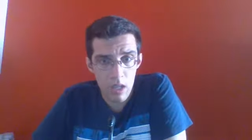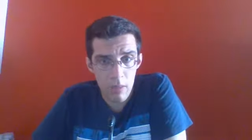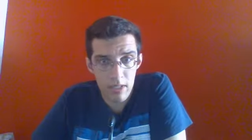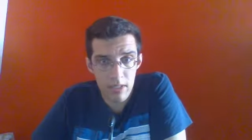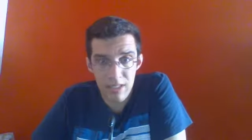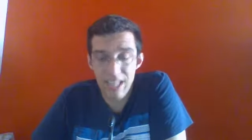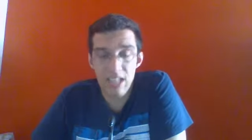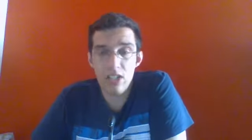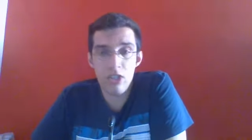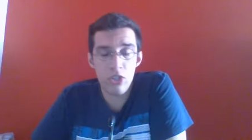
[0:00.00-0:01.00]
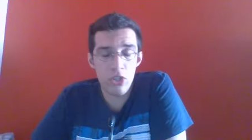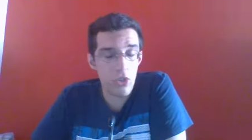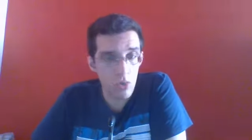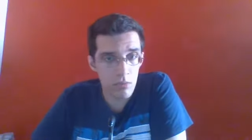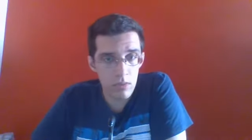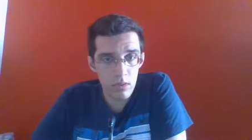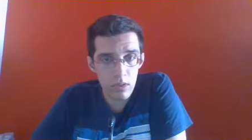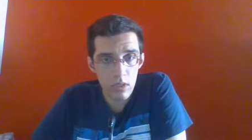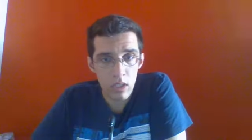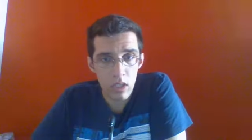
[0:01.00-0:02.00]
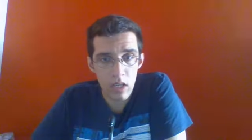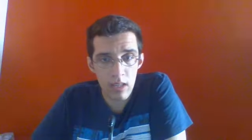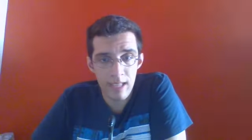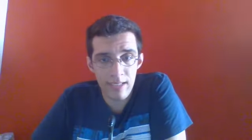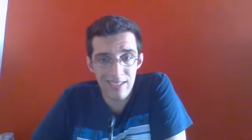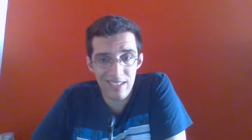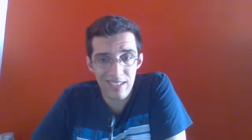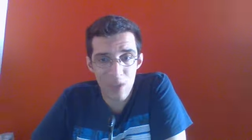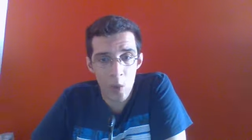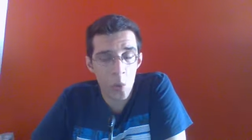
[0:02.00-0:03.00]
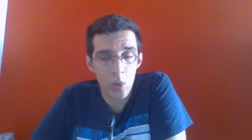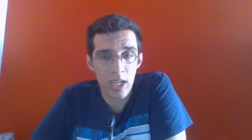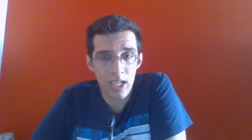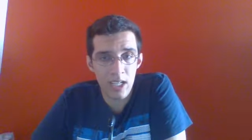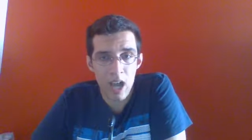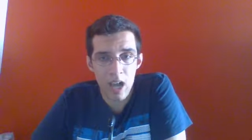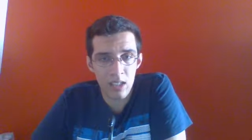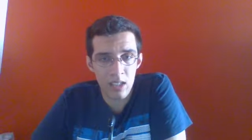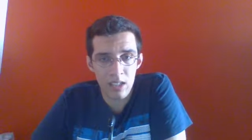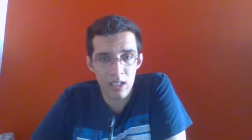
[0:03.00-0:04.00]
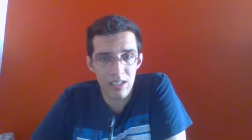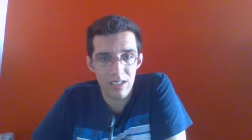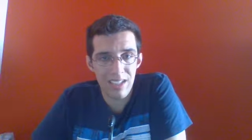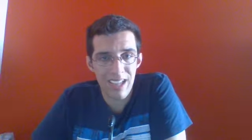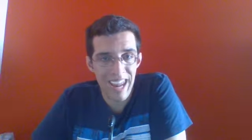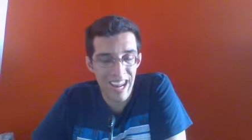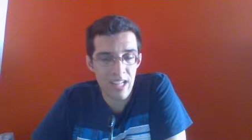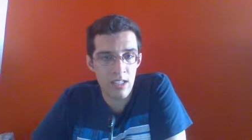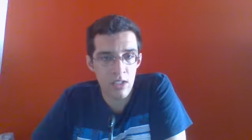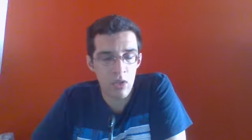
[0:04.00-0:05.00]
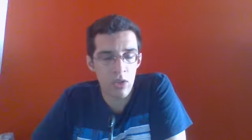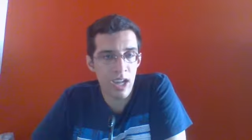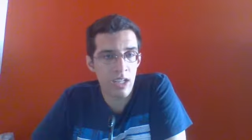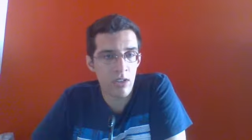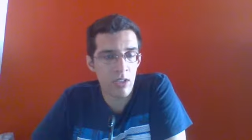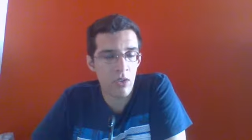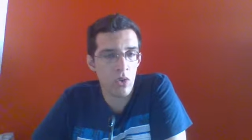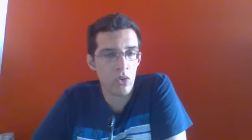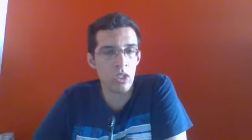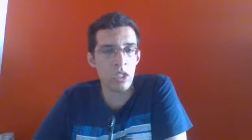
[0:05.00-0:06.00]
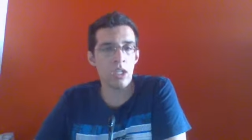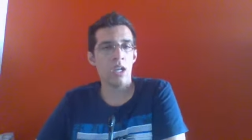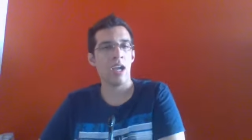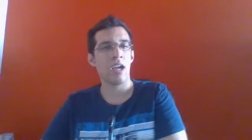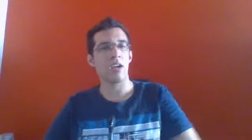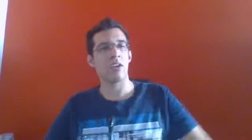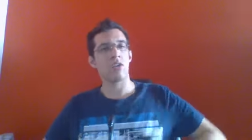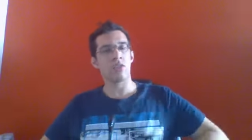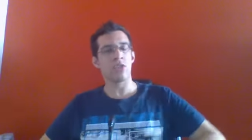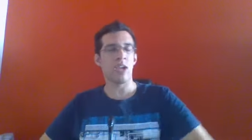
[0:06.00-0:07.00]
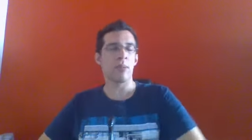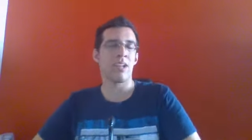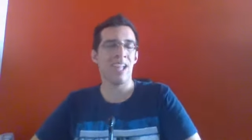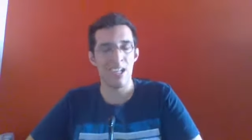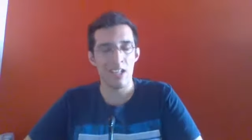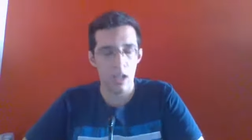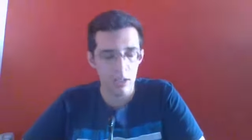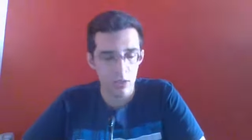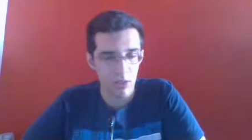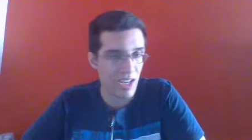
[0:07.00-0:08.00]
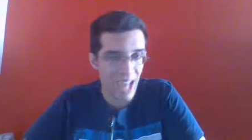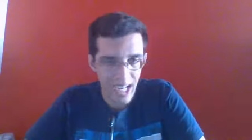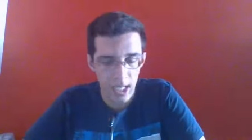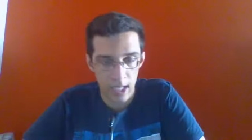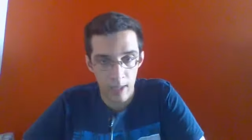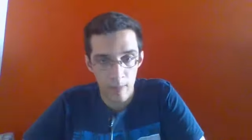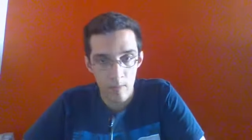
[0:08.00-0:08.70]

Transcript: Because let us assume that Whole Cake Island ends on, on the on chapter 880.